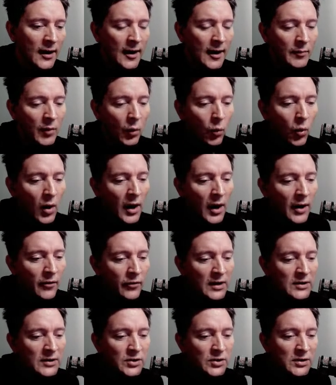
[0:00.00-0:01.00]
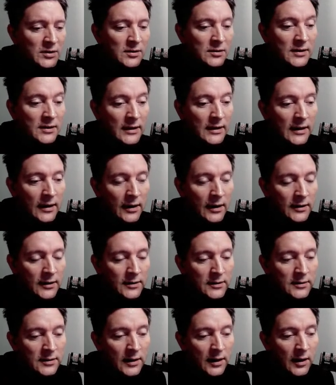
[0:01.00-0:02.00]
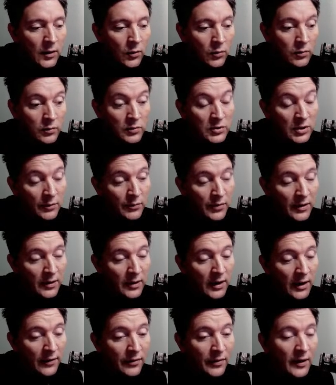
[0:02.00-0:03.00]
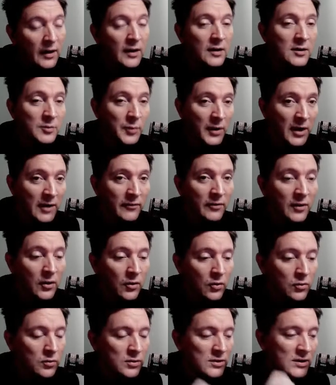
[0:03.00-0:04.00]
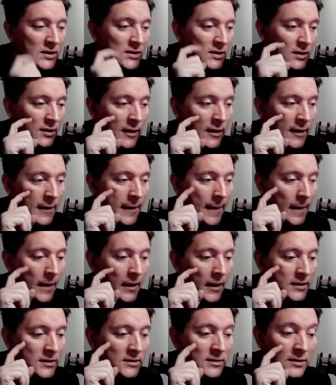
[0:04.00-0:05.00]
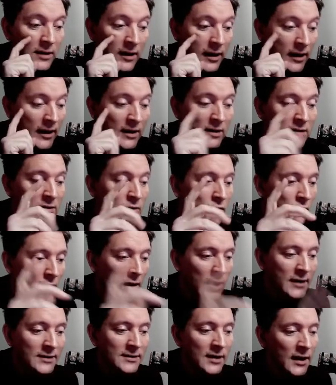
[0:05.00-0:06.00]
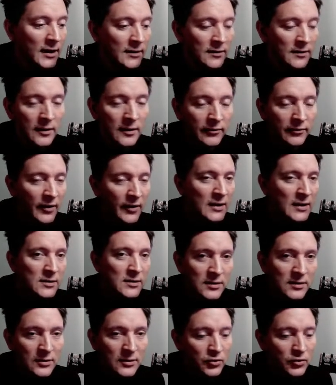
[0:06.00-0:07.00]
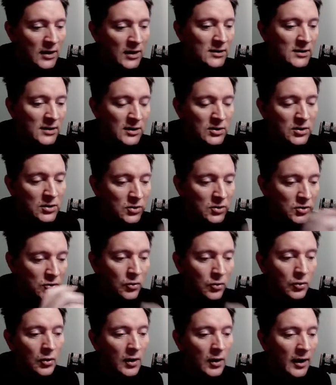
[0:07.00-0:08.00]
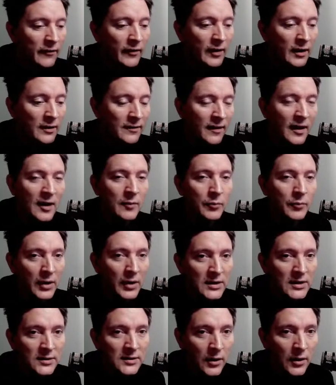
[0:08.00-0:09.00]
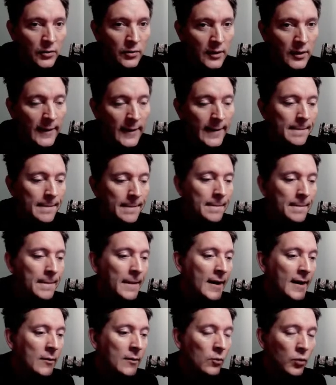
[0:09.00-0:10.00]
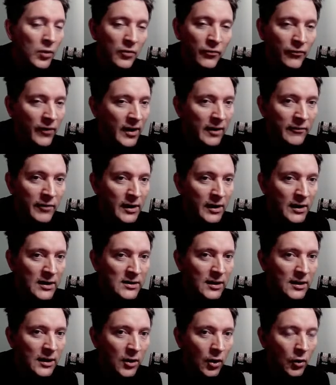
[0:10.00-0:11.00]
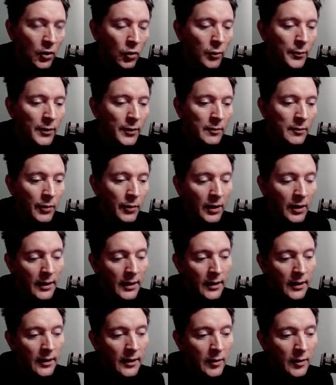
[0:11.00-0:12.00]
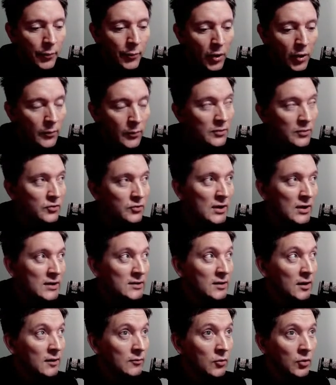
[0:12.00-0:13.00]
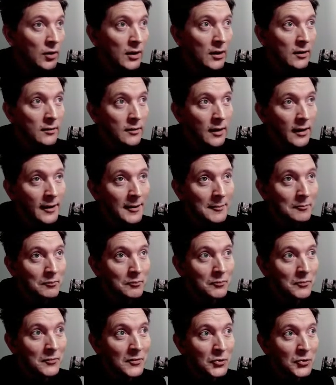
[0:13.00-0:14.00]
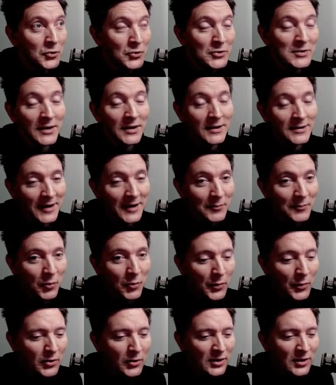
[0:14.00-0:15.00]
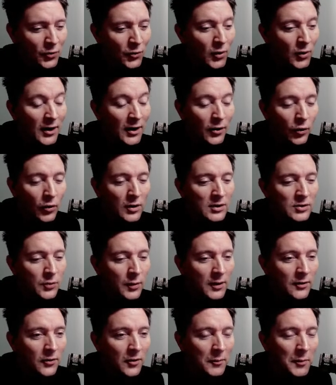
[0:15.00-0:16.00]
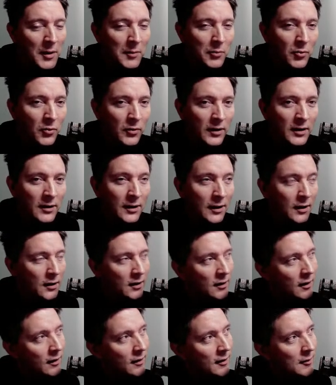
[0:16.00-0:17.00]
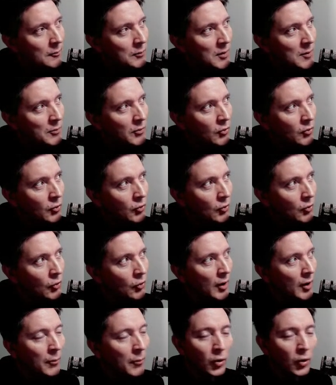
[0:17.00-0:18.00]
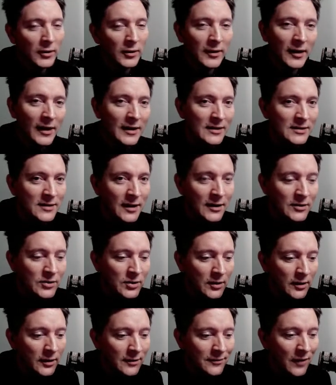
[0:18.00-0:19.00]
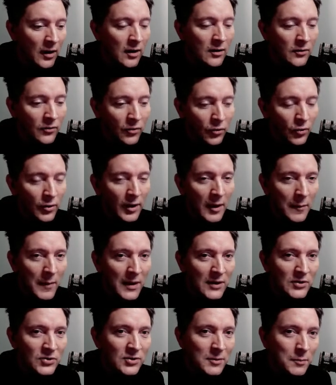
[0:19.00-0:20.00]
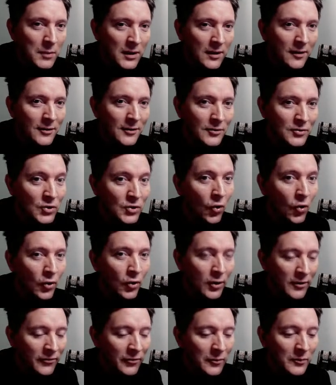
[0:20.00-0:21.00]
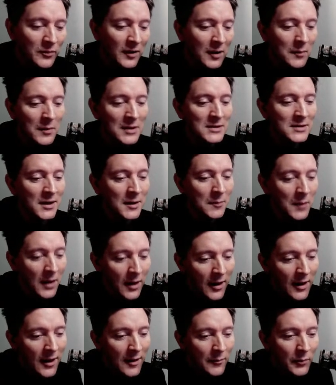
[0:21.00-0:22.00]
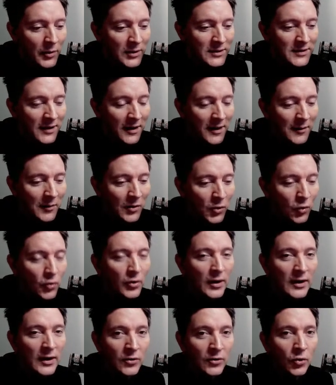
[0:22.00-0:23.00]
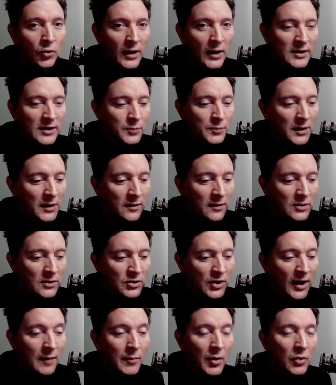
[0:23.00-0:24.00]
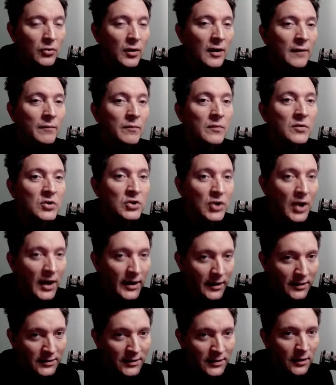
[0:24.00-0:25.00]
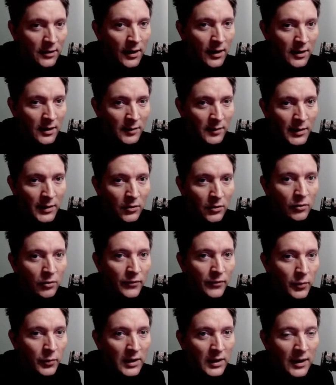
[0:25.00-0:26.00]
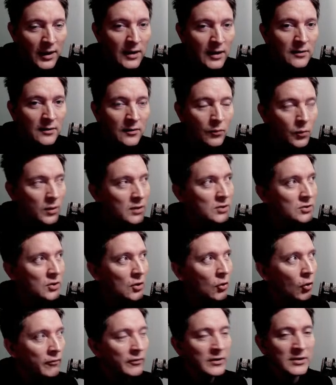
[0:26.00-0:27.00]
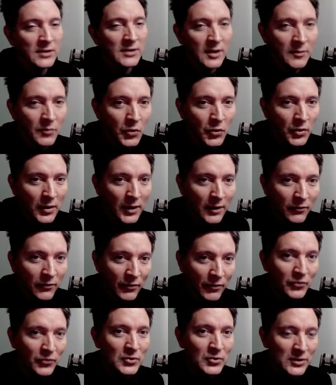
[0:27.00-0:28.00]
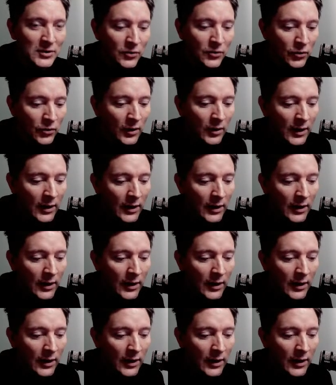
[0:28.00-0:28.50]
But what I raised yesterday, and something that I think has been evident all season, is our attack to defence transition. So if an attack breaks down, we're very, very easy to cut open. But the point was raised, and I'm going to use the example because I know it annoys quite a lot of people that people who on a podcast actually dare to go into mainstream media and talk from time to time. But Go Radio asked me to chat about the charity element of the weekend, which obviously I'm not going to refuse to do.